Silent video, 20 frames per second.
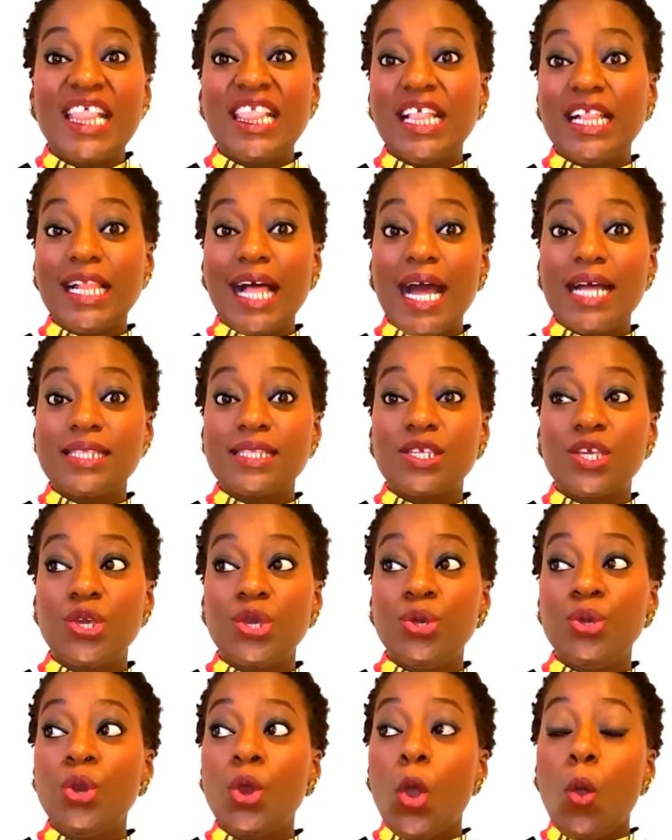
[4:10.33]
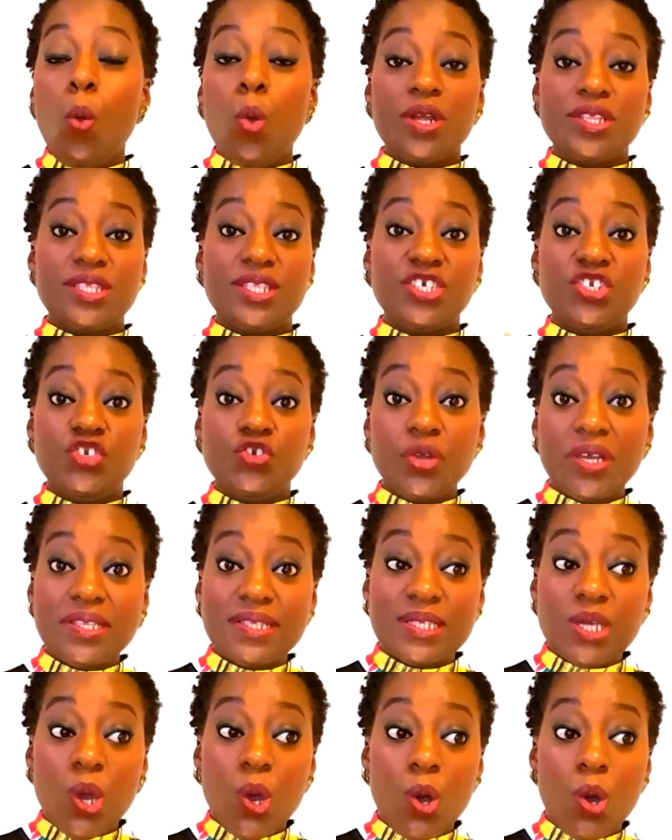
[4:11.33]
they'll ask you what's the
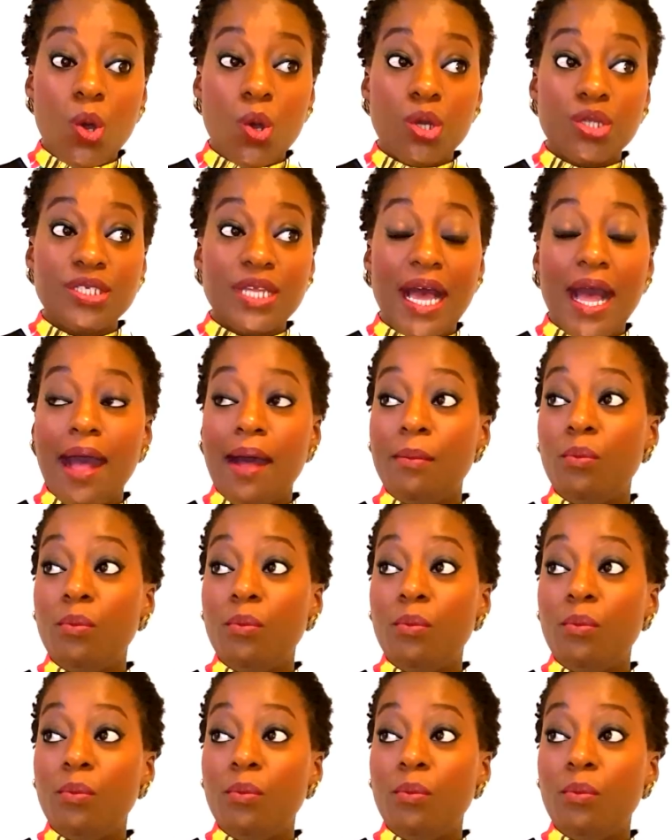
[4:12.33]
dress code,